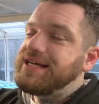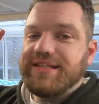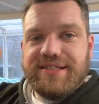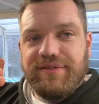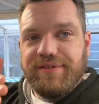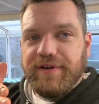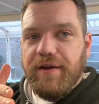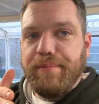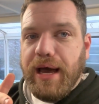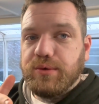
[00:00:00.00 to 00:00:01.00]

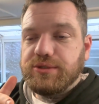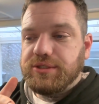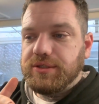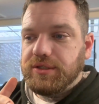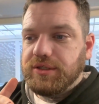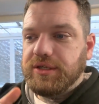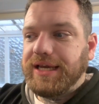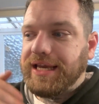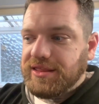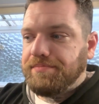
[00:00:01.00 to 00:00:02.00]
£75
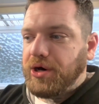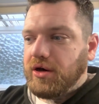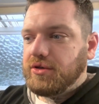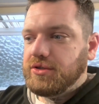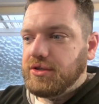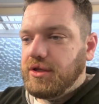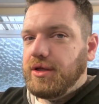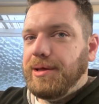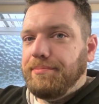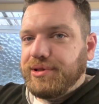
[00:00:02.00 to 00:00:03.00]
in the pot,
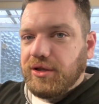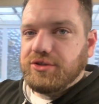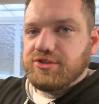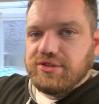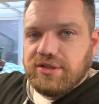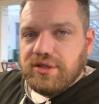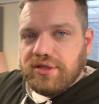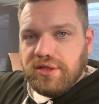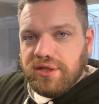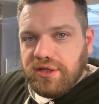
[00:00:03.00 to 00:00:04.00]
plus
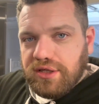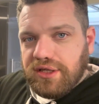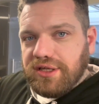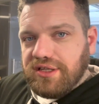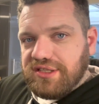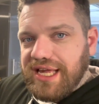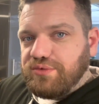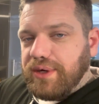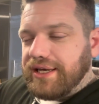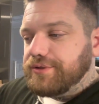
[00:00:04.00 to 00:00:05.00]
said
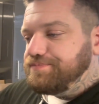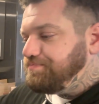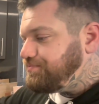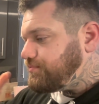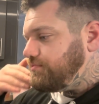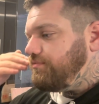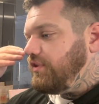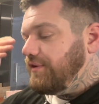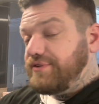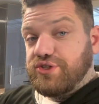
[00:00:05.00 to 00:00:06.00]
wheel
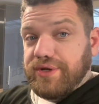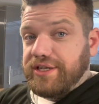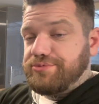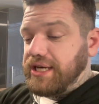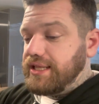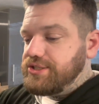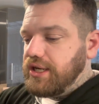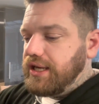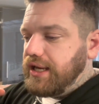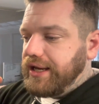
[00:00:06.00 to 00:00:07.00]
for the trade up challenge.
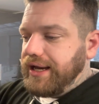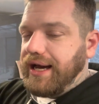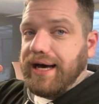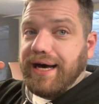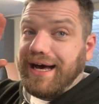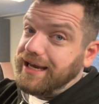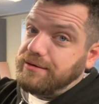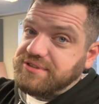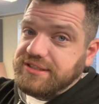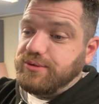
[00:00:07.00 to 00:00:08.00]
I
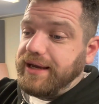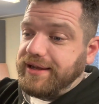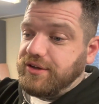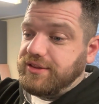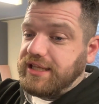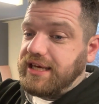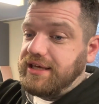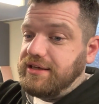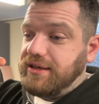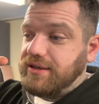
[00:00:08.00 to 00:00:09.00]
am still waiting on the